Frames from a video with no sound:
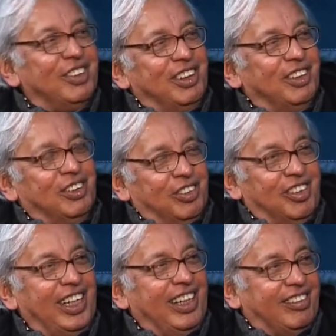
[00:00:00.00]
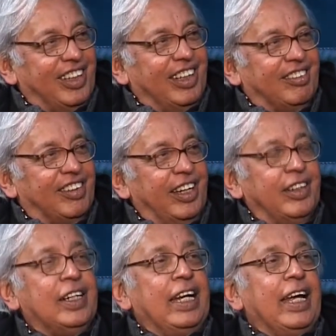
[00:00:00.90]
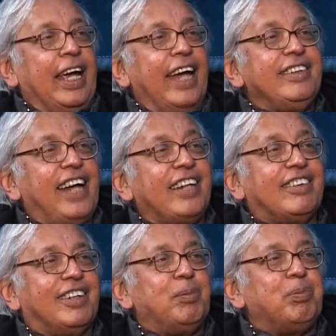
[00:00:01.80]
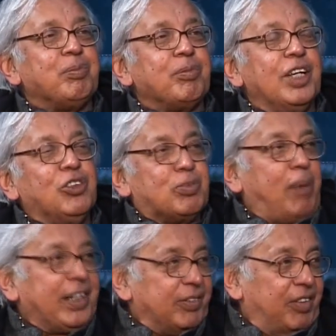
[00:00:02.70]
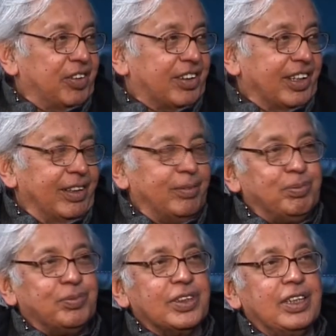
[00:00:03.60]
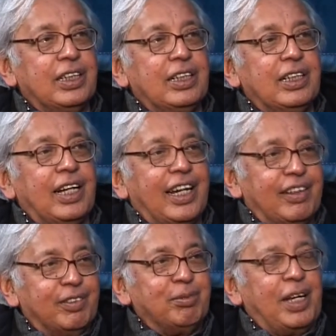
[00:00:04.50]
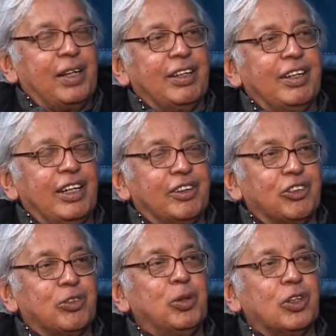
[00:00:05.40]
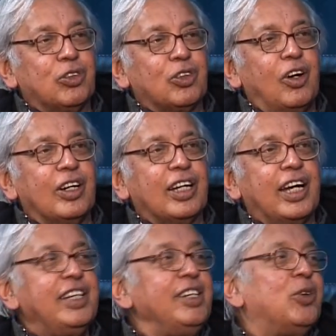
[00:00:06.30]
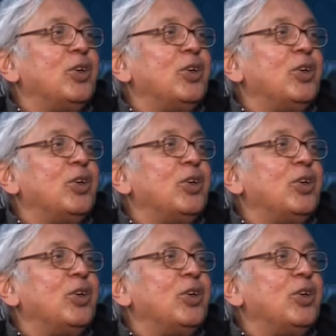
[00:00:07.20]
you see, and yet, in spite of everything, I have, my latest book is called Kahin Koi